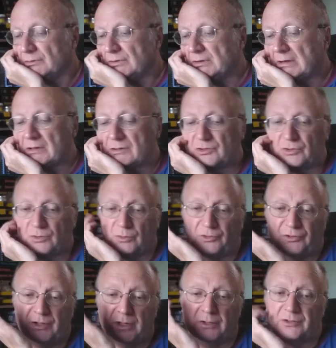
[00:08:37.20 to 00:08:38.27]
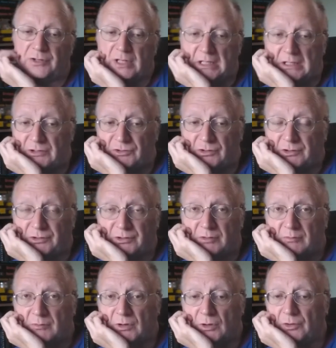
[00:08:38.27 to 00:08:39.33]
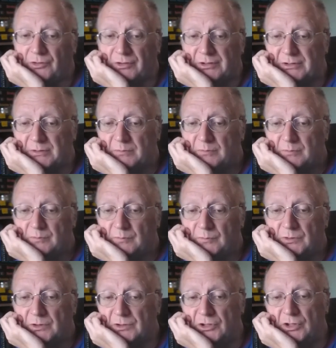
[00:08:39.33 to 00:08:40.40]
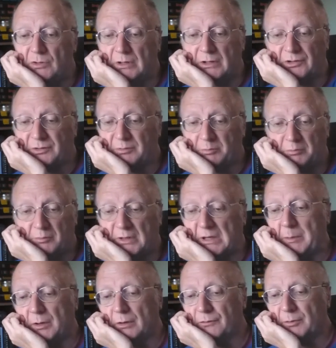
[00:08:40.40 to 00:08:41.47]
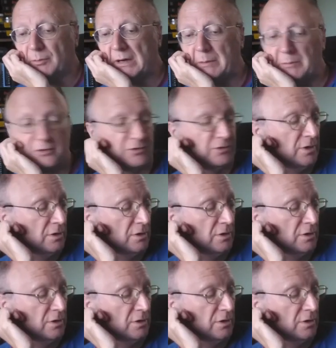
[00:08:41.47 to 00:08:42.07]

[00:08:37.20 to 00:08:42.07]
the actual CRT is just losses, just units coming off the map. There's